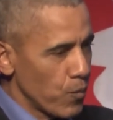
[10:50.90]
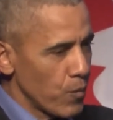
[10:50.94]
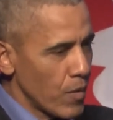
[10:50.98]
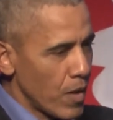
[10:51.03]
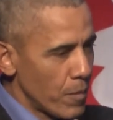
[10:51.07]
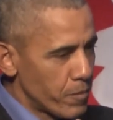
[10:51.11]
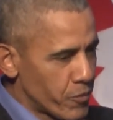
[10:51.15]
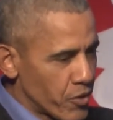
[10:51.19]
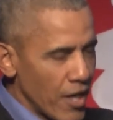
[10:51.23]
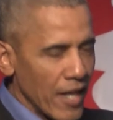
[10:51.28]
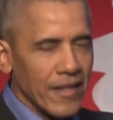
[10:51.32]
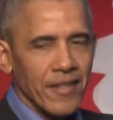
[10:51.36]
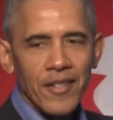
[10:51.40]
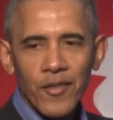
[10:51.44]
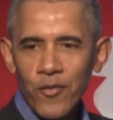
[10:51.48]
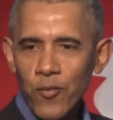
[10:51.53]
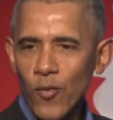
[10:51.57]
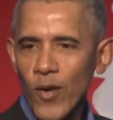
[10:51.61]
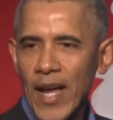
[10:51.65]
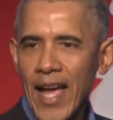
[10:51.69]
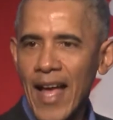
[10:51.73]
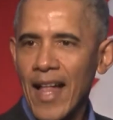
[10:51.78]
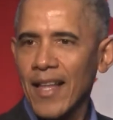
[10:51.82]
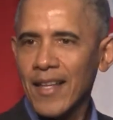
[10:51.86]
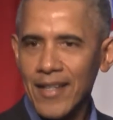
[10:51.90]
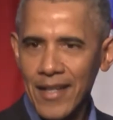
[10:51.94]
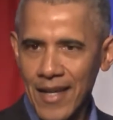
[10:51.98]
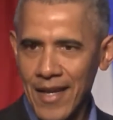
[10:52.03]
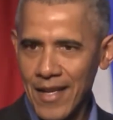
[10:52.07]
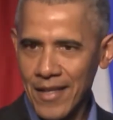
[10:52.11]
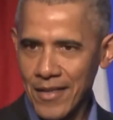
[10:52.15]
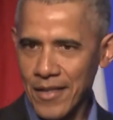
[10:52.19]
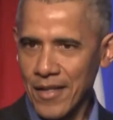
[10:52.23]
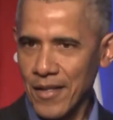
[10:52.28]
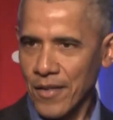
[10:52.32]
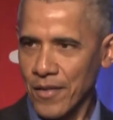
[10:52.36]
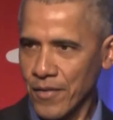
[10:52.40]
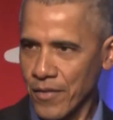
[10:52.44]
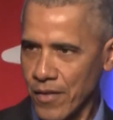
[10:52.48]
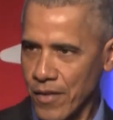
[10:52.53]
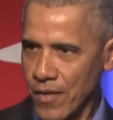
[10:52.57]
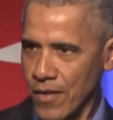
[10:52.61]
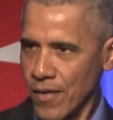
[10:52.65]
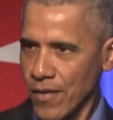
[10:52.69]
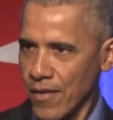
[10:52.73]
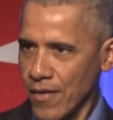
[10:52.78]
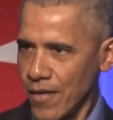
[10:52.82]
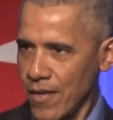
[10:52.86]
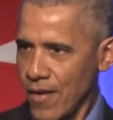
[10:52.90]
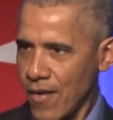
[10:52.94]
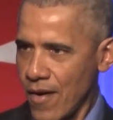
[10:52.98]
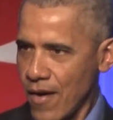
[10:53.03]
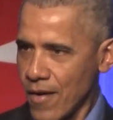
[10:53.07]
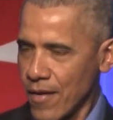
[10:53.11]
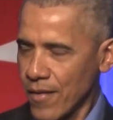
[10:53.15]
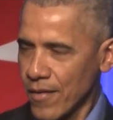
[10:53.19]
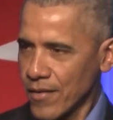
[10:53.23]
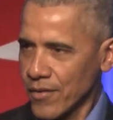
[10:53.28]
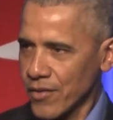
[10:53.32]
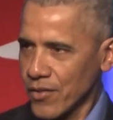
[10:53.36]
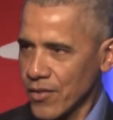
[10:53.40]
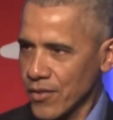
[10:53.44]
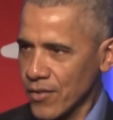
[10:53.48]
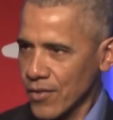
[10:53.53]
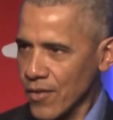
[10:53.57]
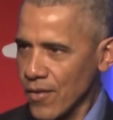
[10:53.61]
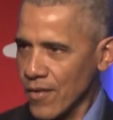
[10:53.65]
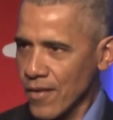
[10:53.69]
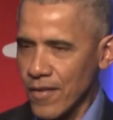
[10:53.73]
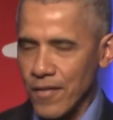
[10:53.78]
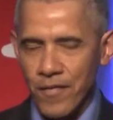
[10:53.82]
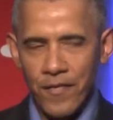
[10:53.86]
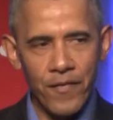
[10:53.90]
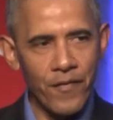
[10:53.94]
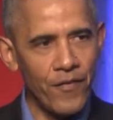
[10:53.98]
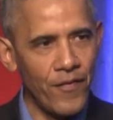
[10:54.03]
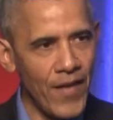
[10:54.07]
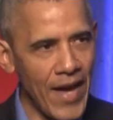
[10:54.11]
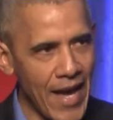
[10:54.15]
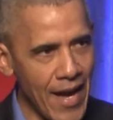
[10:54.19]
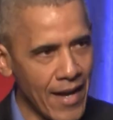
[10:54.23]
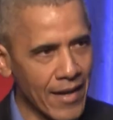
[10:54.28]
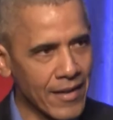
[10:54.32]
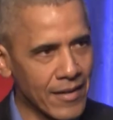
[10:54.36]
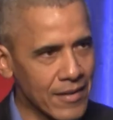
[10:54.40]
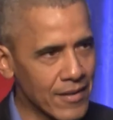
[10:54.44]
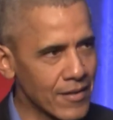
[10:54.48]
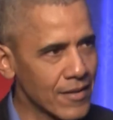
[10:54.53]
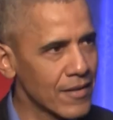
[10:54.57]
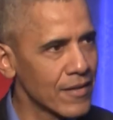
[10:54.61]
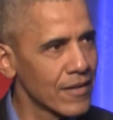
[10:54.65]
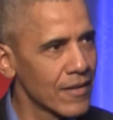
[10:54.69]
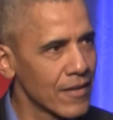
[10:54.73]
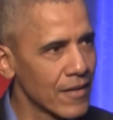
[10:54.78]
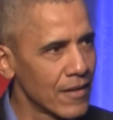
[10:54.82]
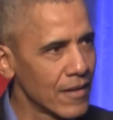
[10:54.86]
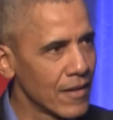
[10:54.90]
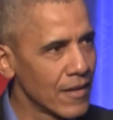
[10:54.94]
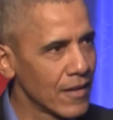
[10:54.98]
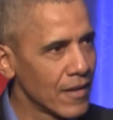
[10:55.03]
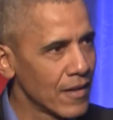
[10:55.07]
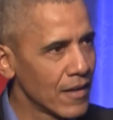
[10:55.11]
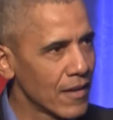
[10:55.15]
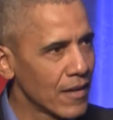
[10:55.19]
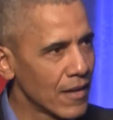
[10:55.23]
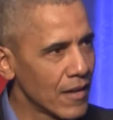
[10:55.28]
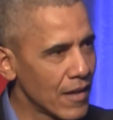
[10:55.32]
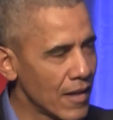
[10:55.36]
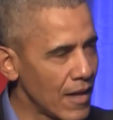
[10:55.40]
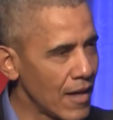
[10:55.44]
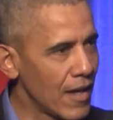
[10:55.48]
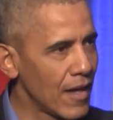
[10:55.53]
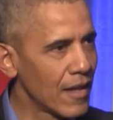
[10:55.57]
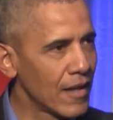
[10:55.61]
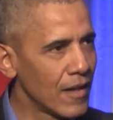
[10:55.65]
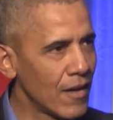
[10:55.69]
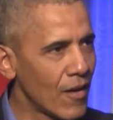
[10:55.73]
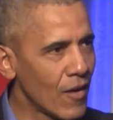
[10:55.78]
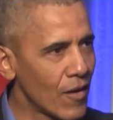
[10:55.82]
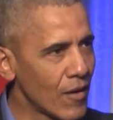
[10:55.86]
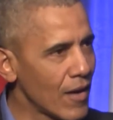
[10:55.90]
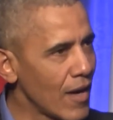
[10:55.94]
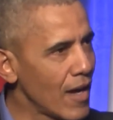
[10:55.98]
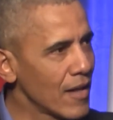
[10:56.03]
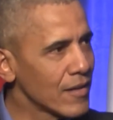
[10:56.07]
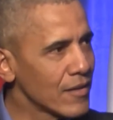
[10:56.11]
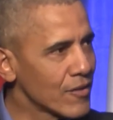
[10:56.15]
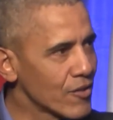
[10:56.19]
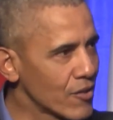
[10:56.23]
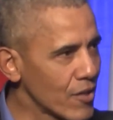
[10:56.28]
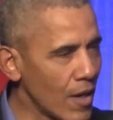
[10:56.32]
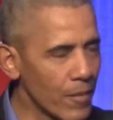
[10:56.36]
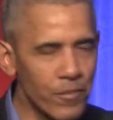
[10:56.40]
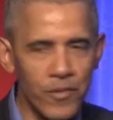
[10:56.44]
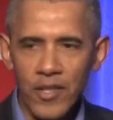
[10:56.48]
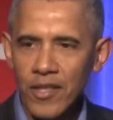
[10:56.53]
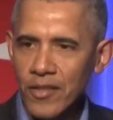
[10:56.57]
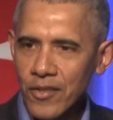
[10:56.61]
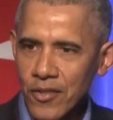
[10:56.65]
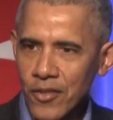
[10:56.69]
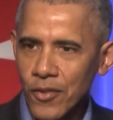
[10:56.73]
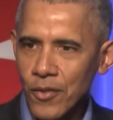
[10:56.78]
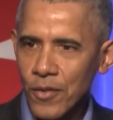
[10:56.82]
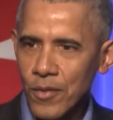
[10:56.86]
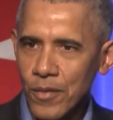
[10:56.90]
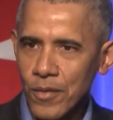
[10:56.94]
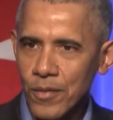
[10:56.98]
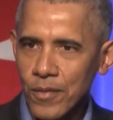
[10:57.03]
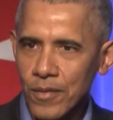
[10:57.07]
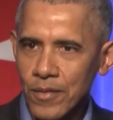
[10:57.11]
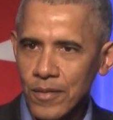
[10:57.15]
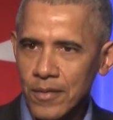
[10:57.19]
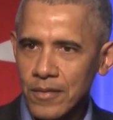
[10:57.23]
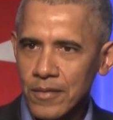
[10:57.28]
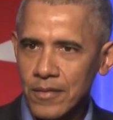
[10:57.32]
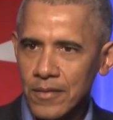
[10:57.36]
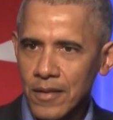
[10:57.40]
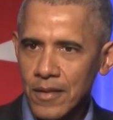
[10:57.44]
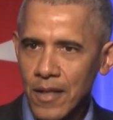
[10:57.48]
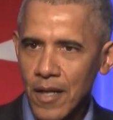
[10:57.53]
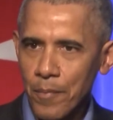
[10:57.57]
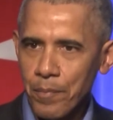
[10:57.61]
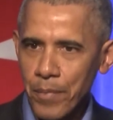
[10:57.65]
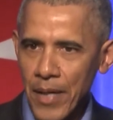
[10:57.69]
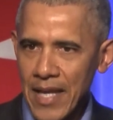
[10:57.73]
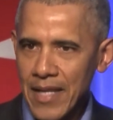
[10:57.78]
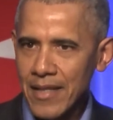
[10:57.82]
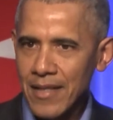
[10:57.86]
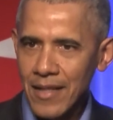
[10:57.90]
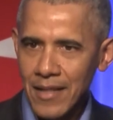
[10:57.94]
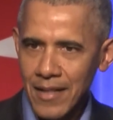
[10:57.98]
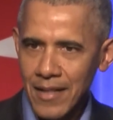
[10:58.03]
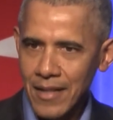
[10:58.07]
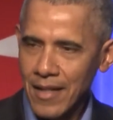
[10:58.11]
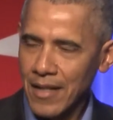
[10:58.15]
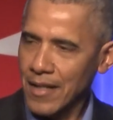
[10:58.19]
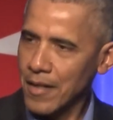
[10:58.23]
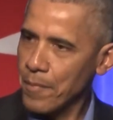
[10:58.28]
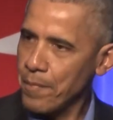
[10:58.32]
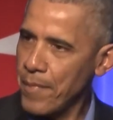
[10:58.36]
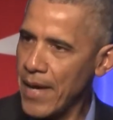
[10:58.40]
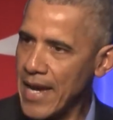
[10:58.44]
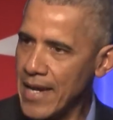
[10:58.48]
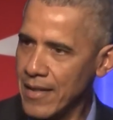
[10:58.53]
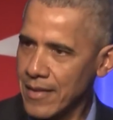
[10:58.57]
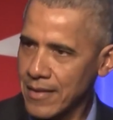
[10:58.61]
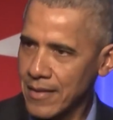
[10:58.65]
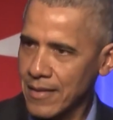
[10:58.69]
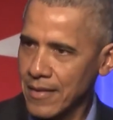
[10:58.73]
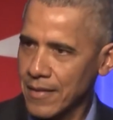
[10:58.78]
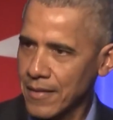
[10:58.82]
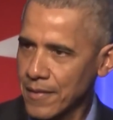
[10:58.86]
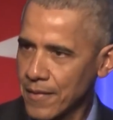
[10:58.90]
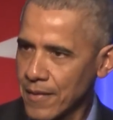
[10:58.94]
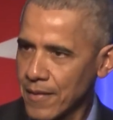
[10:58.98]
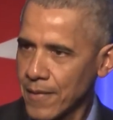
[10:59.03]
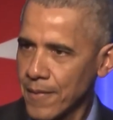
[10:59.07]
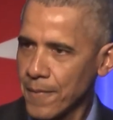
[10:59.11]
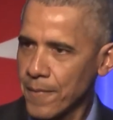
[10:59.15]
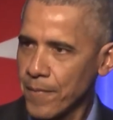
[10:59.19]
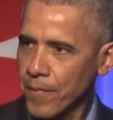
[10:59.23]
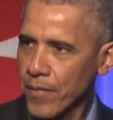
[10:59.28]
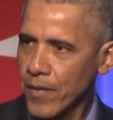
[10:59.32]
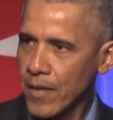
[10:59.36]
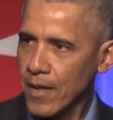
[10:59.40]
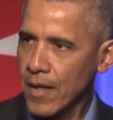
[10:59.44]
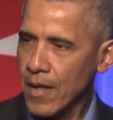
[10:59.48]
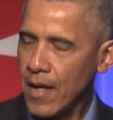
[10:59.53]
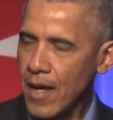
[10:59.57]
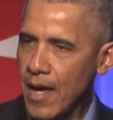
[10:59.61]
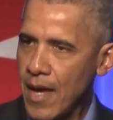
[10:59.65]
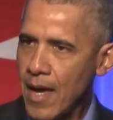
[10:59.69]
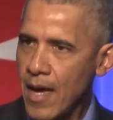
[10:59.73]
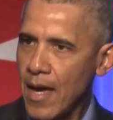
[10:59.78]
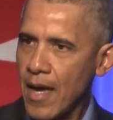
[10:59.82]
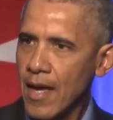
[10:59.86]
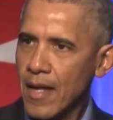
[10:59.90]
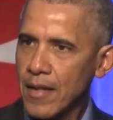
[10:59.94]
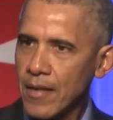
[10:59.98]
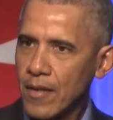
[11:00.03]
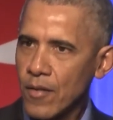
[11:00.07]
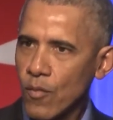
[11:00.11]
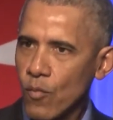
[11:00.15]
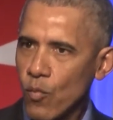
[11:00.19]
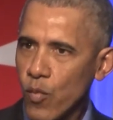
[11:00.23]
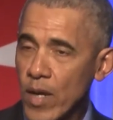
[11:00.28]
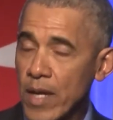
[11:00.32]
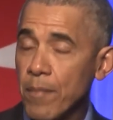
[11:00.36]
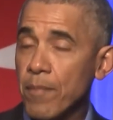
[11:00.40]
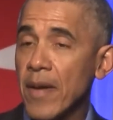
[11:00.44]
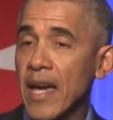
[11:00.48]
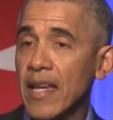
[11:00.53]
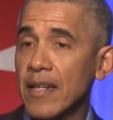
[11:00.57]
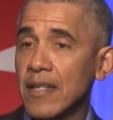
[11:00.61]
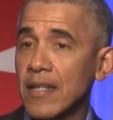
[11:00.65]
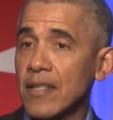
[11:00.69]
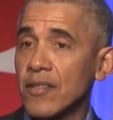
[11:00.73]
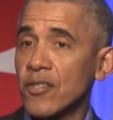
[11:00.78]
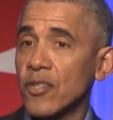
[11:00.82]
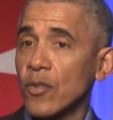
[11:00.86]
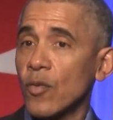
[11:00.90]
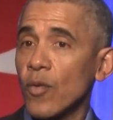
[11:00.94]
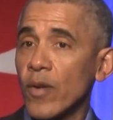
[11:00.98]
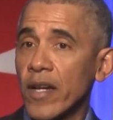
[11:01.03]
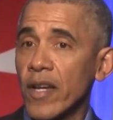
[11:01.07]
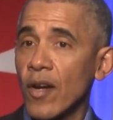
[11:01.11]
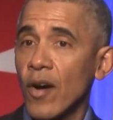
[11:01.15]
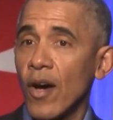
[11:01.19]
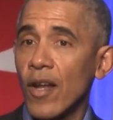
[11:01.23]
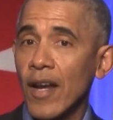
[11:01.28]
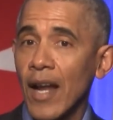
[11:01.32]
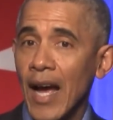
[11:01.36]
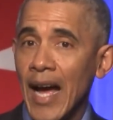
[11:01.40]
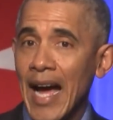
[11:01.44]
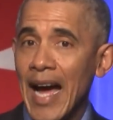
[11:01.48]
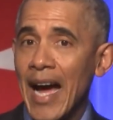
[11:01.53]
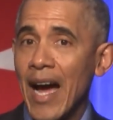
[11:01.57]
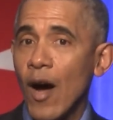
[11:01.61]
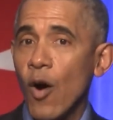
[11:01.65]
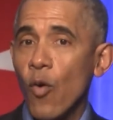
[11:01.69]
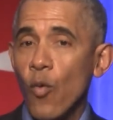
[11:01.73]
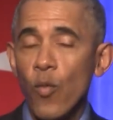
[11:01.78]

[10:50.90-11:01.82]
objective reality out there. There are certain facts that are not subject to opinion and debate. And we may disagree on how